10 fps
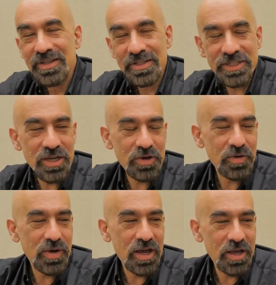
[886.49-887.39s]

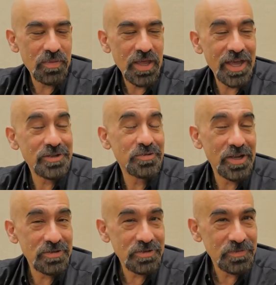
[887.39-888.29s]
So
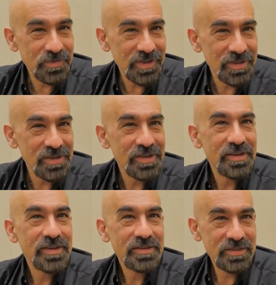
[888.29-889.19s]
X-rays
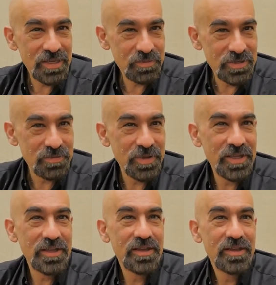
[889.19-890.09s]
seem to
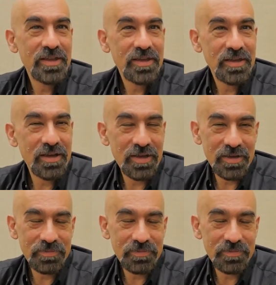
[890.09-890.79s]
be a